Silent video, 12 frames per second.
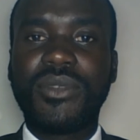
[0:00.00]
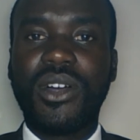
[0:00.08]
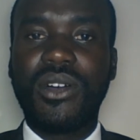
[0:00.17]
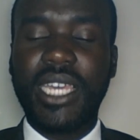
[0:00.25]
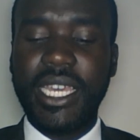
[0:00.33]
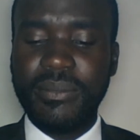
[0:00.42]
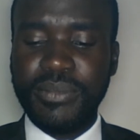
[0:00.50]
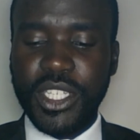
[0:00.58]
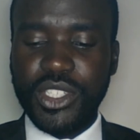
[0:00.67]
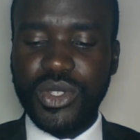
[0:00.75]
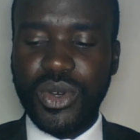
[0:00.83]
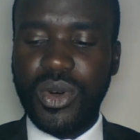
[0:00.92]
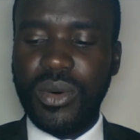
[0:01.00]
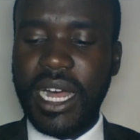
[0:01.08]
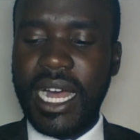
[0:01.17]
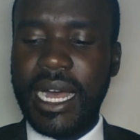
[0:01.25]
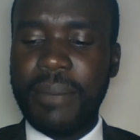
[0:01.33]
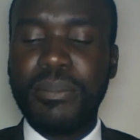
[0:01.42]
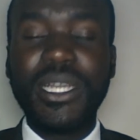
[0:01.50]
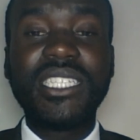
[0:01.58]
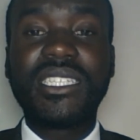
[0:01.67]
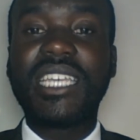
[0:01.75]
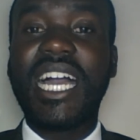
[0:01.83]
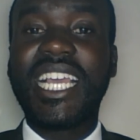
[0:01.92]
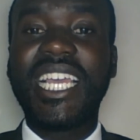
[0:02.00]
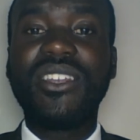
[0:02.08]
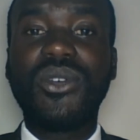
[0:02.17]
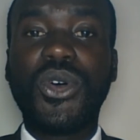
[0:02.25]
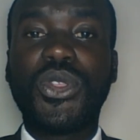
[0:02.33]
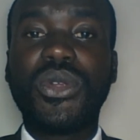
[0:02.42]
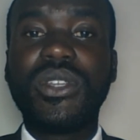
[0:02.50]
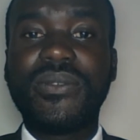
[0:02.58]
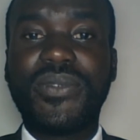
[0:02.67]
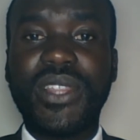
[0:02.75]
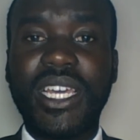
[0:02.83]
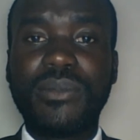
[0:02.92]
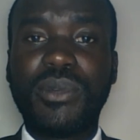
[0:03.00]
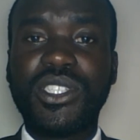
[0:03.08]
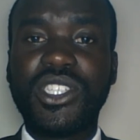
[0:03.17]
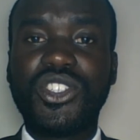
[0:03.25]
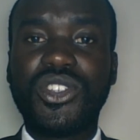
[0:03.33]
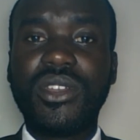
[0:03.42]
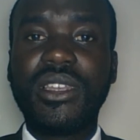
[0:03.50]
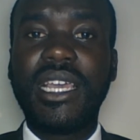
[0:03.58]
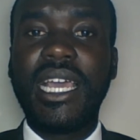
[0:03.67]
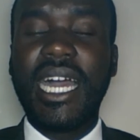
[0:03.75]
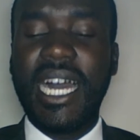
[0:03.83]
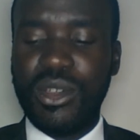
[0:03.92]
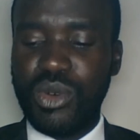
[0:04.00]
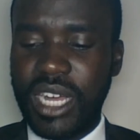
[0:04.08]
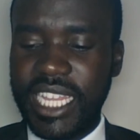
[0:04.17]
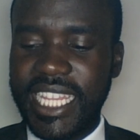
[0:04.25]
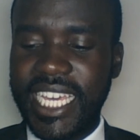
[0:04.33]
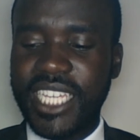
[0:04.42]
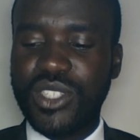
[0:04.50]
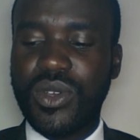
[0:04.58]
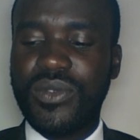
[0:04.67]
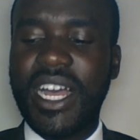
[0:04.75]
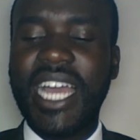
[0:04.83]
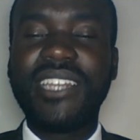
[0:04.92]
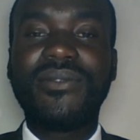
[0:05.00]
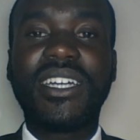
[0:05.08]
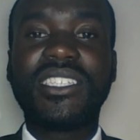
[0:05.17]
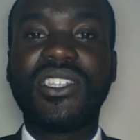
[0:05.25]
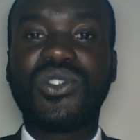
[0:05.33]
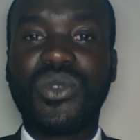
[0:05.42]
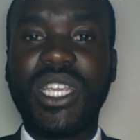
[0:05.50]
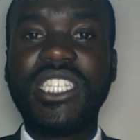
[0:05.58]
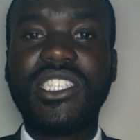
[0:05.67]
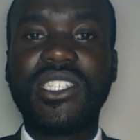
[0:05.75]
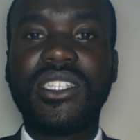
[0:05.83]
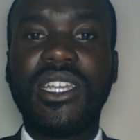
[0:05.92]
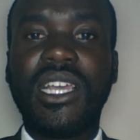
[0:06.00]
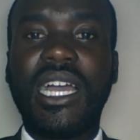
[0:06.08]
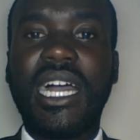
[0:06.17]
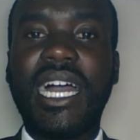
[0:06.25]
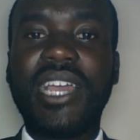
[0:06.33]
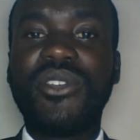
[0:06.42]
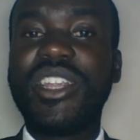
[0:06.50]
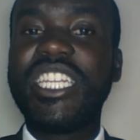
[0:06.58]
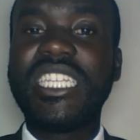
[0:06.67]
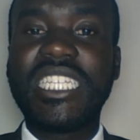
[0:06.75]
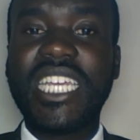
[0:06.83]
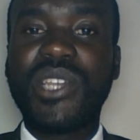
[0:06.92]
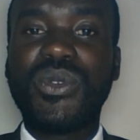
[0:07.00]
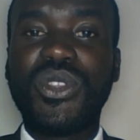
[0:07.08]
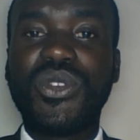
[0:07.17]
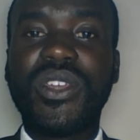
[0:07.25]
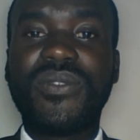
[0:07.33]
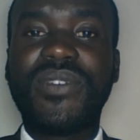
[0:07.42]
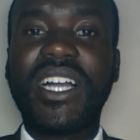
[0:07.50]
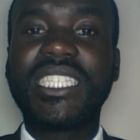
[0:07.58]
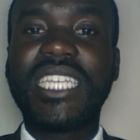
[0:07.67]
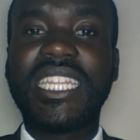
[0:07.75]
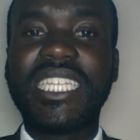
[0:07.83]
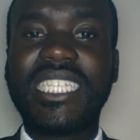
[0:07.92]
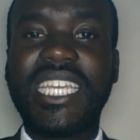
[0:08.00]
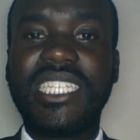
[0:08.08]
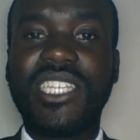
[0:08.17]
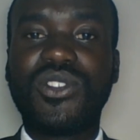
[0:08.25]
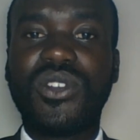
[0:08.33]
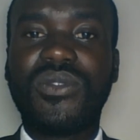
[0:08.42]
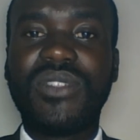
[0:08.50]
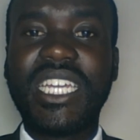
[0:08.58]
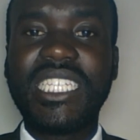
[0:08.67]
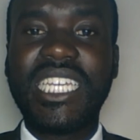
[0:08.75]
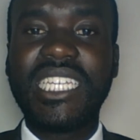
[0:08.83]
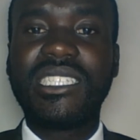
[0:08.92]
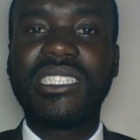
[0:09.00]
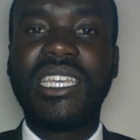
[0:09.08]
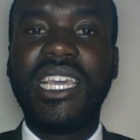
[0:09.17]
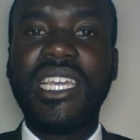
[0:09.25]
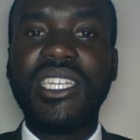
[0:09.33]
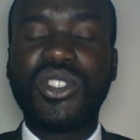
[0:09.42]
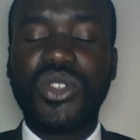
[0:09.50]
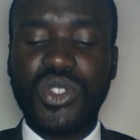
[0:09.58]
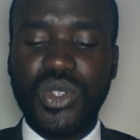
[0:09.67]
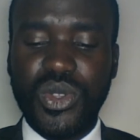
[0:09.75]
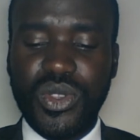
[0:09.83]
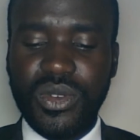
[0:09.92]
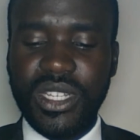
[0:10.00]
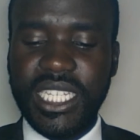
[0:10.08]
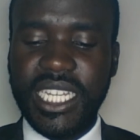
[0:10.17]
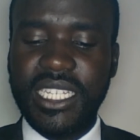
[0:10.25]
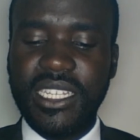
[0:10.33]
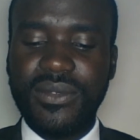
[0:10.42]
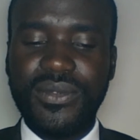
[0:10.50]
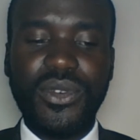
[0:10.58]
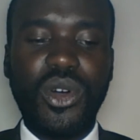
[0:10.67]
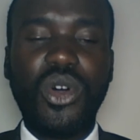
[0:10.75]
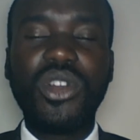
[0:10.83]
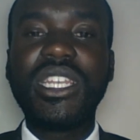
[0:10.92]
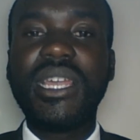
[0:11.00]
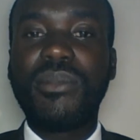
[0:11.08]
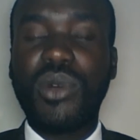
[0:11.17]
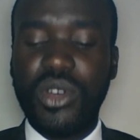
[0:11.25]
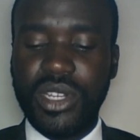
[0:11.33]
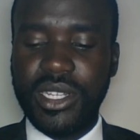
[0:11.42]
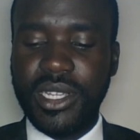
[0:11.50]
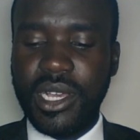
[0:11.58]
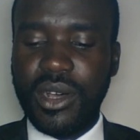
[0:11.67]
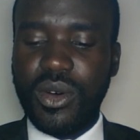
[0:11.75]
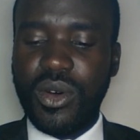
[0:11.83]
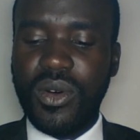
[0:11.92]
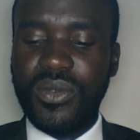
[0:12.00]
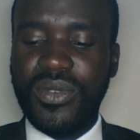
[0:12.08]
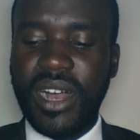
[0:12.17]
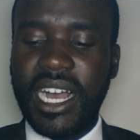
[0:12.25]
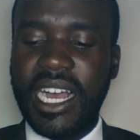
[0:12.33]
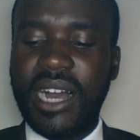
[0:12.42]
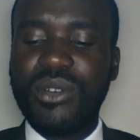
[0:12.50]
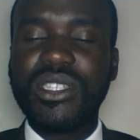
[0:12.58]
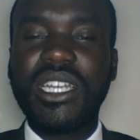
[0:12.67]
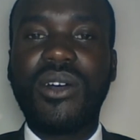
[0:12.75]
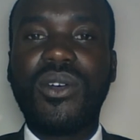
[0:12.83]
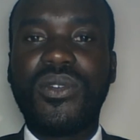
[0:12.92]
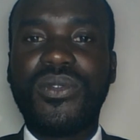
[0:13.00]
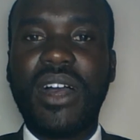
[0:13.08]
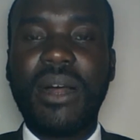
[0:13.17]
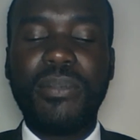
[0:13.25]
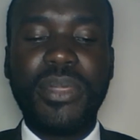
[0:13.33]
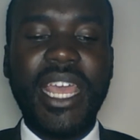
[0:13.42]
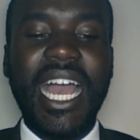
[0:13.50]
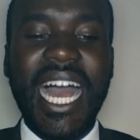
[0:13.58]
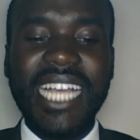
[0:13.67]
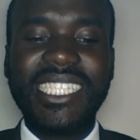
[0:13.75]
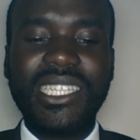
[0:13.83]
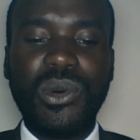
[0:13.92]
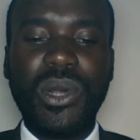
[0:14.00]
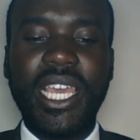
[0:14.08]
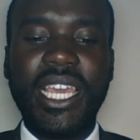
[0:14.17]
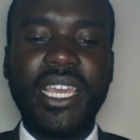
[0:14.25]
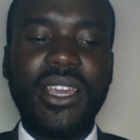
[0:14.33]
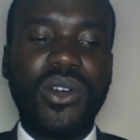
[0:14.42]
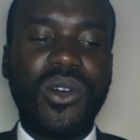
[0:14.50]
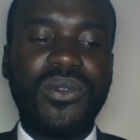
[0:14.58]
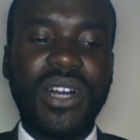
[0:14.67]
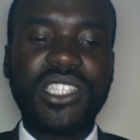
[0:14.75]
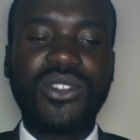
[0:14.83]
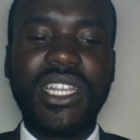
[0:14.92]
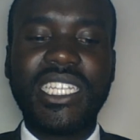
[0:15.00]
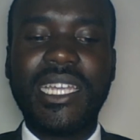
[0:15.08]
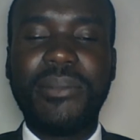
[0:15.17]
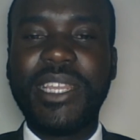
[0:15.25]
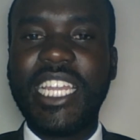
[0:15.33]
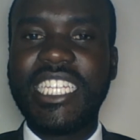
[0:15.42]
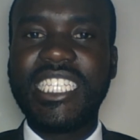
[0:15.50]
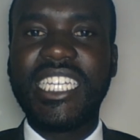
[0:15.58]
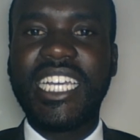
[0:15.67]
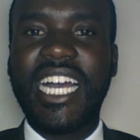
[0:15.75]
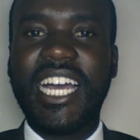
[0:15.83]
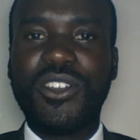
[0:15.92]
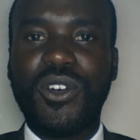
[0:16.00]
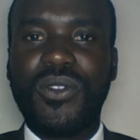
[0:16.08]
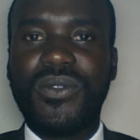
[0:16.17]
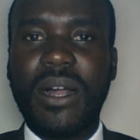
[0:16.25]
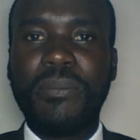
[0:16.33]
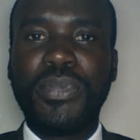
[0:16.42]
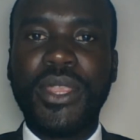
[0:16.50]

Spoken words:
Okay, so please, again, authority for that position, look at the case of Hyde versus Wrench. I already shared with you the facts and the citation of that case. It's also authoritative on the mode of counter offer as a way of actually terminating an offer.